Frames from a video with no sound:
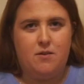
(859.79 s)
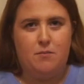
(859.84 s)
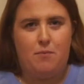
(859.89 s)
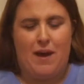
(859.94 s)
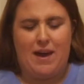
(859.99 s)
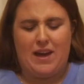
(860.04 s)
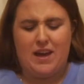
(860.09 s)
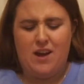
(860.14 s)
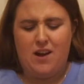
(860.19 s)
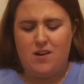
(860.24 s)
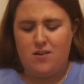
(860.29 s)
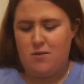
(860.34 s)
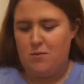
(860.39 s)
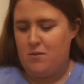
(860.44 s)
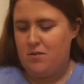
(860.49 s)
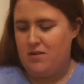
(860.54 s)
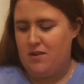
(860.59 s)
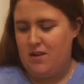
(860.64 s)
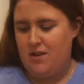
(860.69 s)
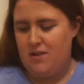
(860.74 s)
Peggy here. or
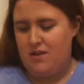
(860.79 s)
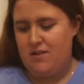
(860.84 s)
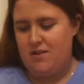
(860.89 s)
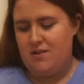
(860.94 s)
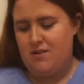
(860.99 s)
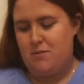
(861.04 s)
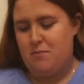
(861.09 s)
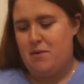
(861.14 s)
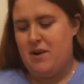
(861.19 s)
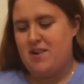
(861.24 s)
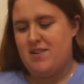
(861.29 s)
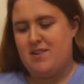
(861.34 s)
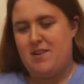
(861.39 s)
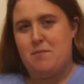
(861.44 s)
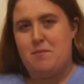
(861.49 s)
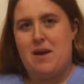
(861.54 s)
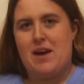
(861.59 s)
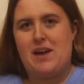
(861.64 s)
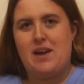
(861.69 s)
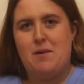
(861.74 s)
something, wasn't it? Penny. Percy
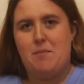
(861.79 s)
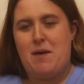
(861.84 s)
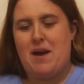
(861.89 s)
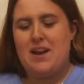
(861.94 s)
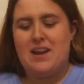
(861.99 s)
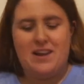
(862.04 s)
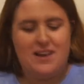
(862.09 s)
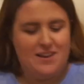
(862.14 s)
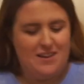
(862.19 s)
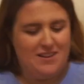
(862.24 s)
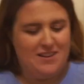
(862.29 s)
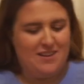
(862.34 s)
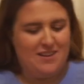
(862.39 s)
and Peggy. Penny. Penny.